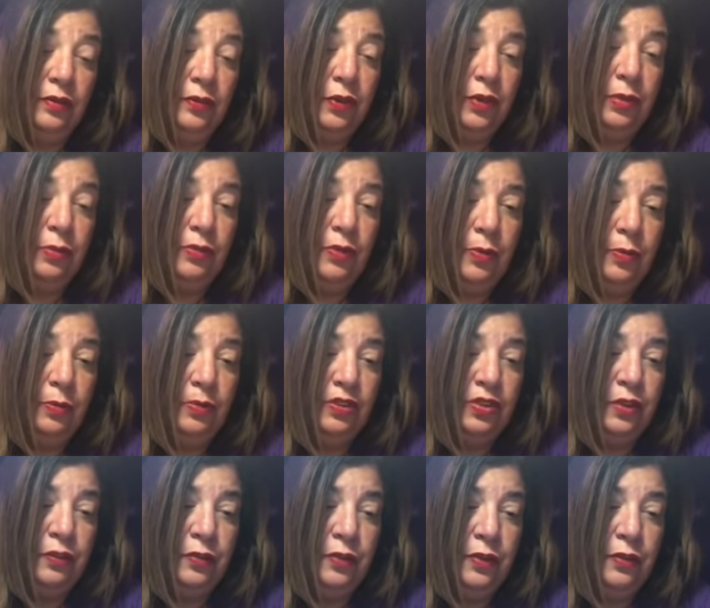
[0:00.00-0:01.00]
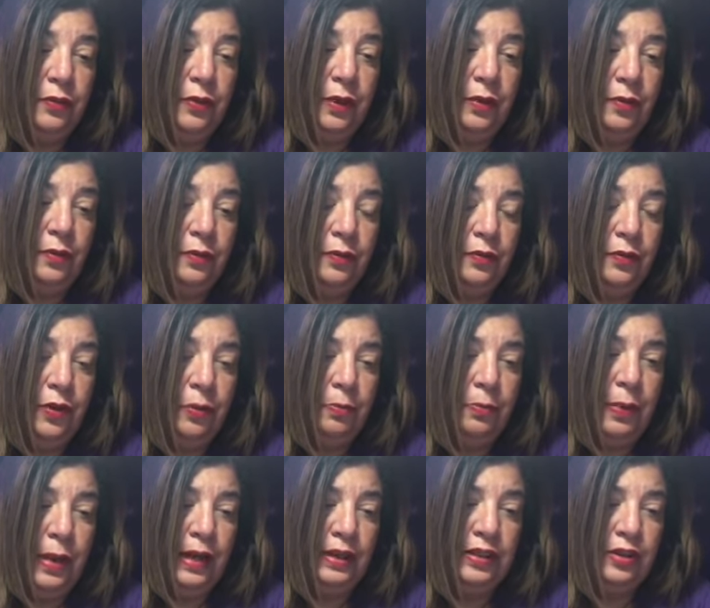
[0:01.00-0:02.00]
freedom from suffering from
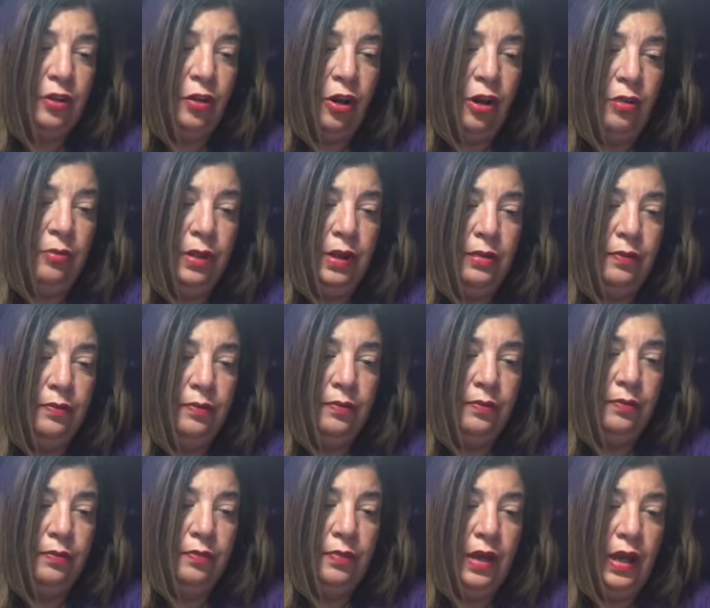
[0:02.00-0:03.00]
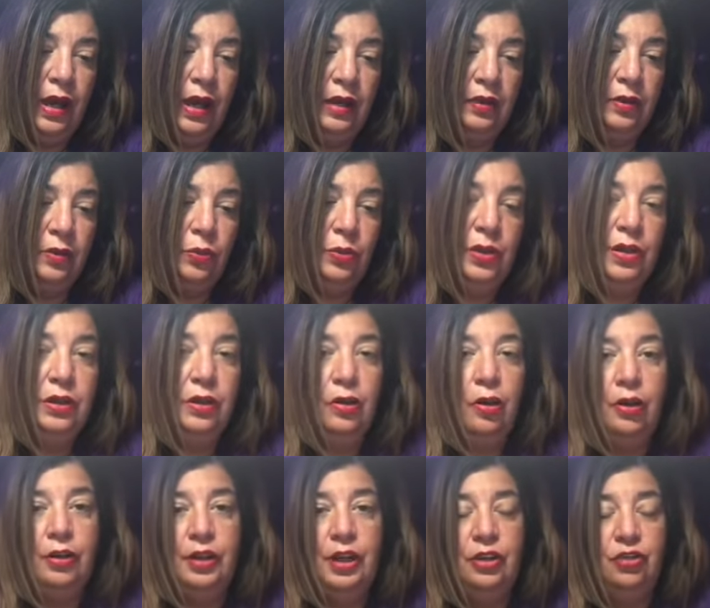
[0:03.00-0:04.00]
past karma and
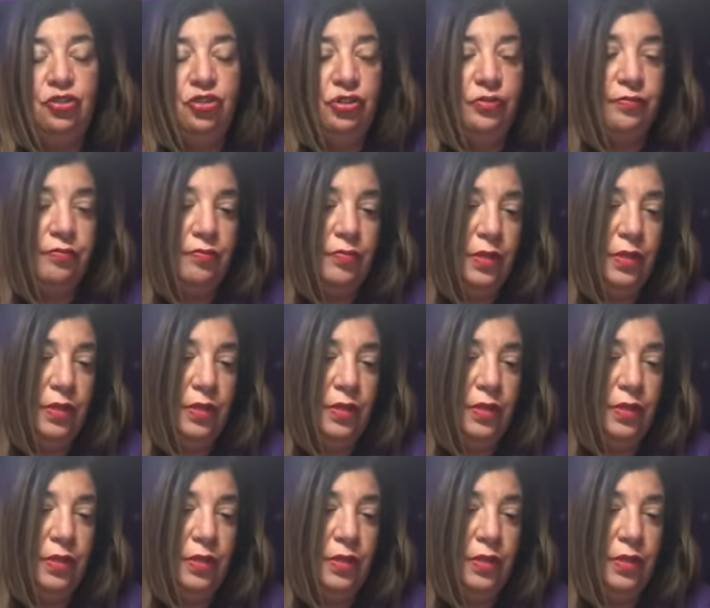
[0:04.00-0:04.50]
reincarnation.